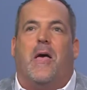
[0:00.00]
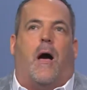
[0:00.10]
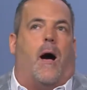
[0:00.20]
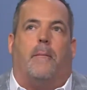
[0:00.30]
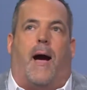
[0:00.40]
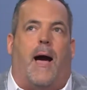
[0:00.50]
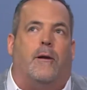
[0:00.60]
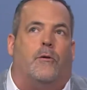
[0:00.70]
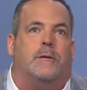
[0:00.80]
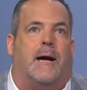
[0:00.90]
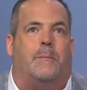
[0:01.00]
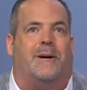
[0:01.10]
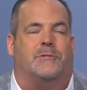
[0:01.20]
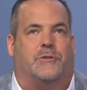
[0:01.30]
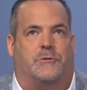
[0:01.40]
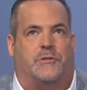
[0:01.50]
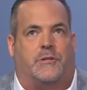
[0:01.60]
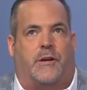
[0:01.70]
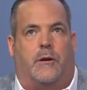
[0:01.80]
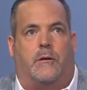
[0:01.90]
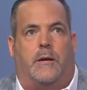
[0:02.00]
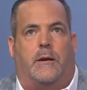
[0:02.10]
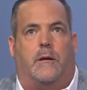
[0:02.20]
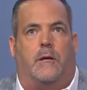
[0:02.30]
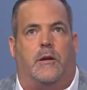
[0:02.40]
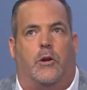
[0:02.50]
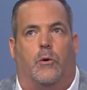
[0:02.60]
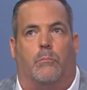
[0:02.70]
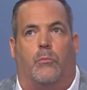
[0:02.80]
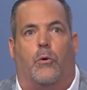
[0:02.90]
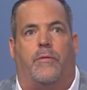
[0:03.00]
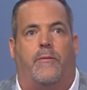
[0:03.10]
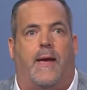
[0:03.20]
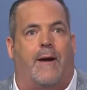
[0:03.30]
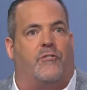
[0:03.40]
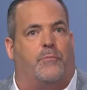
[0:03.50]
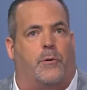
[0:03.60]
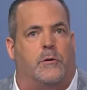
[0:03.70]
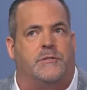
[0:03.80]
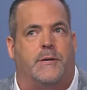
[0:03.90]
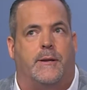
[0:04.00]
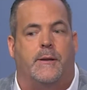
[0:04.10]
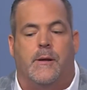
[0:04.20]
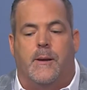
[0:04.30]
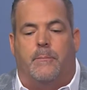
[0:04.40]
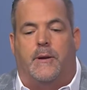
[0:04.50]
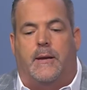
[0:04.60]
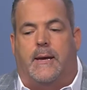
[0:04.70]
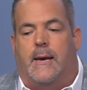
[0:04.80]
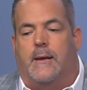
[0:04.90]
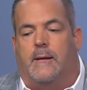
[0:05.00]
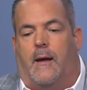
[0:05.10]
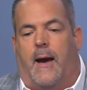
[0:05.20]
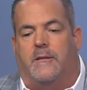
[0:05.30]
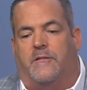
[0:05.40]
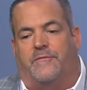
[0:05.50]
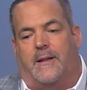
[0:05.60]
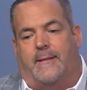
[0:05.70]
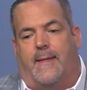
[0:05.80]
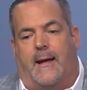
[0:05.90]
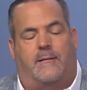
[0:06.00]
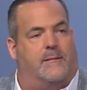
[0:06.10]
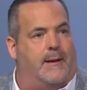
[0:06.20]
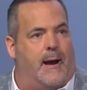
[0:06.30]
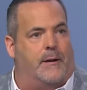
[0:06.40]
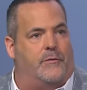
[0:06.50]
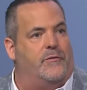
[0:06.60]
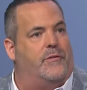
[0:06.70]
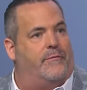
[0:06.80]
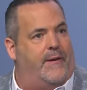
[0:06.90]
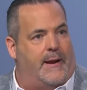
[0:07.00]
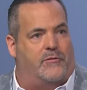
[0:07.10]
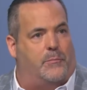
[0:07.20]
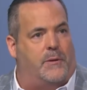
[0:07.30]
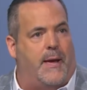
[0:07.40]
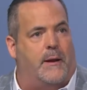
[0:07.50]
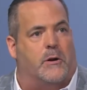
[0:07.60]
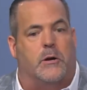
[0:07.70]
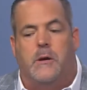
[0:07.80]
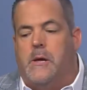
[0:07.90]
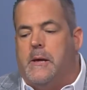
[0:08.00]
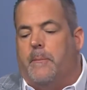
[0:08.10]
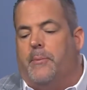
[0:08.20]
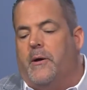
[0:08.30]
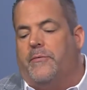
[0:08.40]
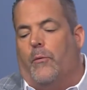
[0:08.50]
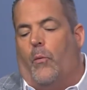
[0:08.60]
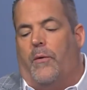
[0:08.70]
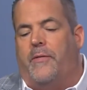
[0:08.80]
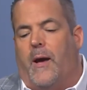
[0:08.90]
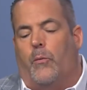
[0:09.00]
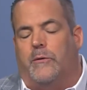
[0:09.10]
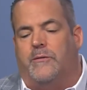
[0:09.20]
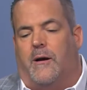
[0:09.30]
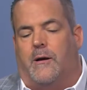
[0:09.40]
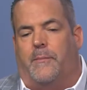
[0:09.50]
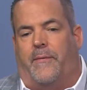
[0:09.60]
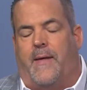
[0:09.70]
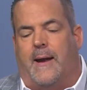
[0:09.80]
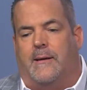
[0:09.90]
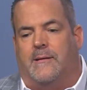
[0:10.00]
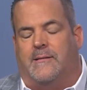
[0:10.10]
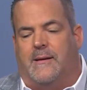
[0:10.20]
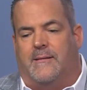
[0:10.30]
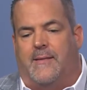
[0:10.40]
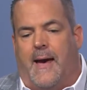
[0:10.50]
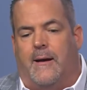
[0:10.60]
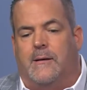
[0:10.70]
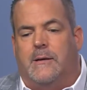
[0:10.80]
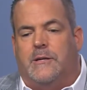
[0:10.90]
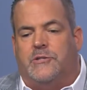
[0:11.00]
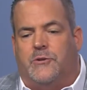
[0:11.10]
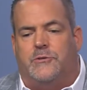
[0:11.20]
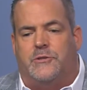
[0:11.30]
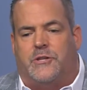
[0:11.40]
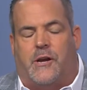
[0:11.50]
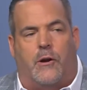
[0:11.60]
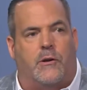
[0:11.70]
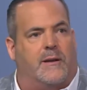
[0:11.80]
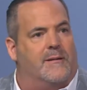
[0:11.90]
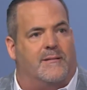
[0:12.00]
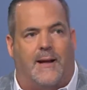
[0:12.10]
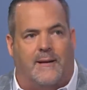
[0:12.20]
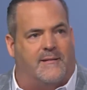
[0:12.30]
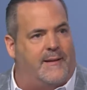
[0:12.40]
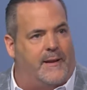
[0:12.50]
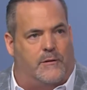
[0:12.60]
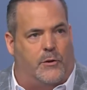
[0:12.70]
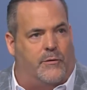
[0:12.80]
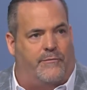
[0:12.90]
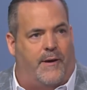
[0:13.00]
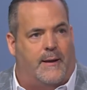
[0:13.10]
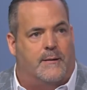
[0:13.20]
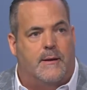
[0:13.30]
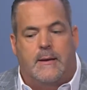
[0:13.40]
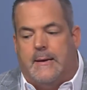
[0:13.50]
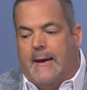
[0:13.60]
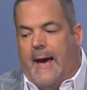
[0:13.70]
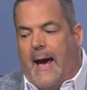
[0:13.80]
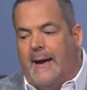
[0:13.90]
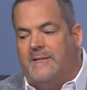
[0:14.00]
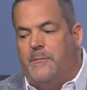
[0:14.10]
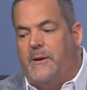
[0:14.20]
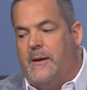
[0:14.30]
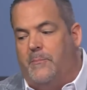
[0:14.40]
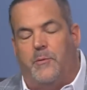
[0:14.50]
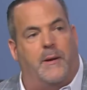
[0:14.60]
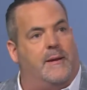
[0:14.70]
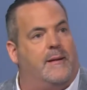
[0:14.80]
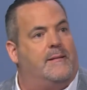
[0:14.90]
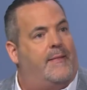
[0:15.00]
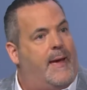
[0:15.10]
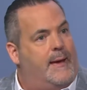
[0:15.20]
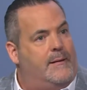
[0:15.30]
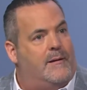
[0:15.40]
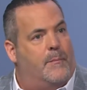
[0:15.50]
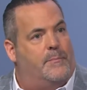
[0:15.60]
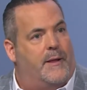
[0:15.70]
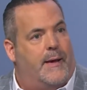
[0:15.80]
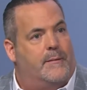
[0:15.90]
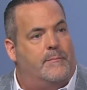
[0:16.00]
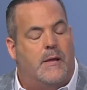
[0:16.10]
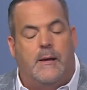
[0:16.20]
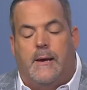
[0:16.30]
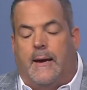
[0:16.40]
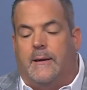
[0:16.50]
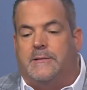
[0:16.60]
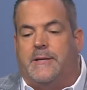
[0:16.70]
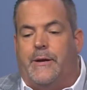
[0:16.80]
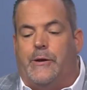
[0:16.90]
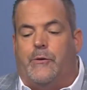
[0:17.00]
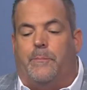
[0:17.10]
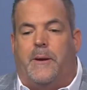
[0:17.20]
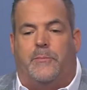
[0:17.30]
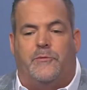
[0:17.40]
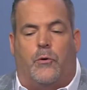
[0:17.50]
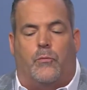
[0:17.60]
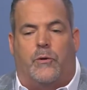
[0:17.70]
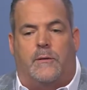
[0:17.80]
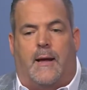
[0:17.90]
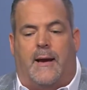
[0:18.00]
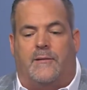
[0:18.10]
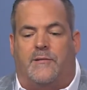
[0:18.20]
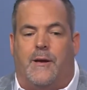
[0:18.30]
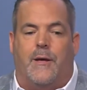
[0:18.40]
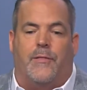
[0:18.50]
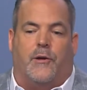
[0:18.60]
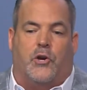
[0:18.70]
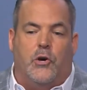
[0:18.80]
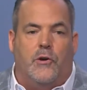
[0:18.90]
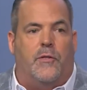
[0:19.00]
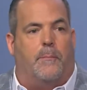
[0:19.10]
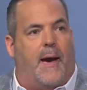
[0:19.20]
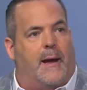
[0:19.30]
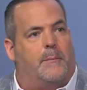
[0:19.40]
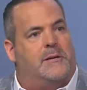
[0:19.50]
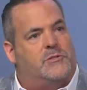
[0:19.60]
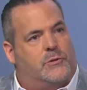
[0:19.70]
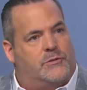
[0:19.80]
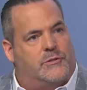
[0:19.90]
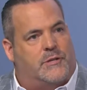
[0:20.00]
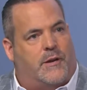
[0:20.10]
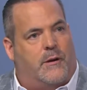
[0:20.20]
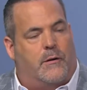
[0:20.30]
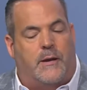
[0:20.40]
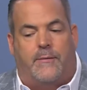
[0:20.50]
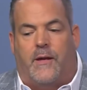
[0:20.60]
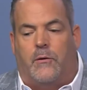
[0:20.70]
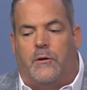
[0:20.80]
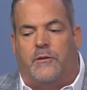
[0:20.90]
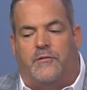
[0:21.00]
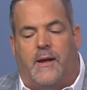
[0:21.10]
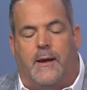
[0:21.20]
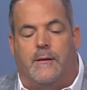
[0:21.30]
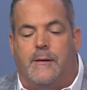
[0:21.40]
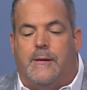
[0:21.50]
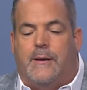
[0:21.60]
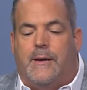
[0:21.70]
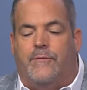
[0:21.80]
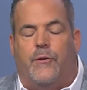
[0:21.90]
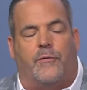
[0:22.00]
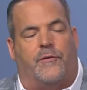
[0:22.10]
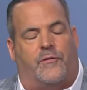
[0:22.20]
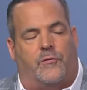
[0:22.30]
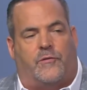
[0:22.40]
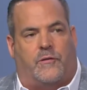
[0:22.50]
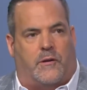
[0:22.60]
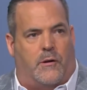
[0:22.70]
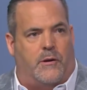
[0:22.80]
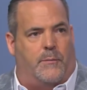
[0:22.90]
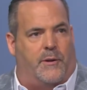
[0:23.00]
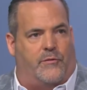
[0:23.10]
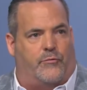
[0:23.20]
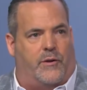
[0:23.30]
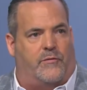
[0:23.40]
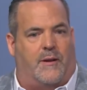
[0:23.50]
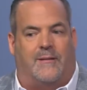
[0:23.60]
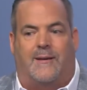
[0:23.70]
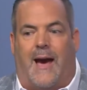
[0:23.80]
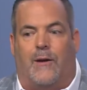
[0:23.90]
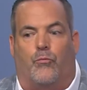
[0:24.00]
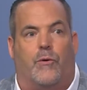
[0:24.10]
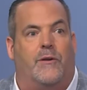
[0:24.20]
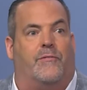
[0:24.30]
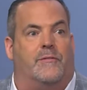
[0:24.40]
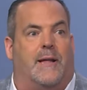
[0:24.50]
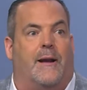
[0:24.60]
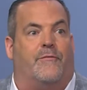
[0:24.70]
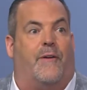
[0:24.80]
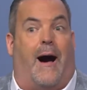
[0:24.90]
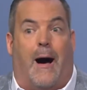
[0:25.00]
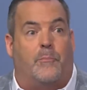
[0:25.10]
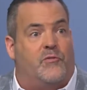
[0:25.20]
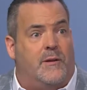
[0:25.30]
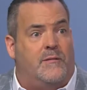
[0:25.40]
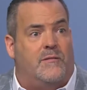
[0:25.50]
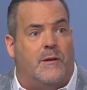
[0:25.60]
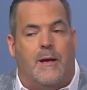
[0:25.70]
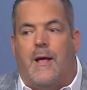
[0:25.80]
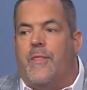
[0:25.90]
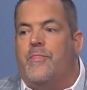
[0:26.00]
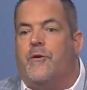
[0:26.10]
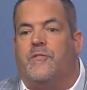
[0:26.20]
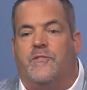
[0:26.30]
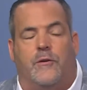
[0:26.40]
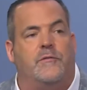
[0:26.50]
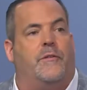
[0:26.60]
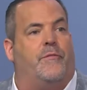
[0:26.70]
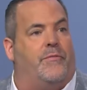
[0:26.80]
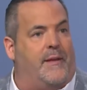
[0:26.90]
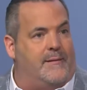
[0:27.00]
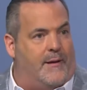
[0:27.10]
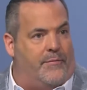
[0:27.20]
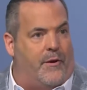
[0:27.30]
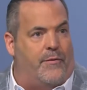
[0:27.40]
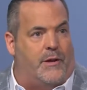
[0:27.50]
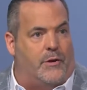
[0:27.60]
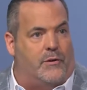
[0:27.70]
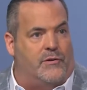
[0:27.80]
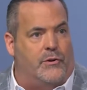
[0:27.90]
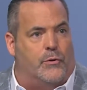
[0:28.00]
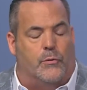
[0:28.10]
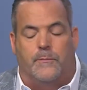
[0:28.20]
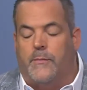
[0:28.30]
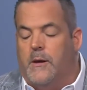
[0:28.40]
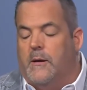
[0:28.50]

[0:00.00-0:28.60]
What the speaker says: I know a lot about Social Security, you know, more than the average person. But again, I deflect that to Donna, who's the financial planner. But the one thing I will talk about that is that Social Security is not a standalone event. It has to be implemented into that income plan. And I'll tell you, people don't realize the good, the bad about Social Security. They don't understand, even though the Social Security Administration has gotten rid of a lot of options, there's still different things out there that you can do.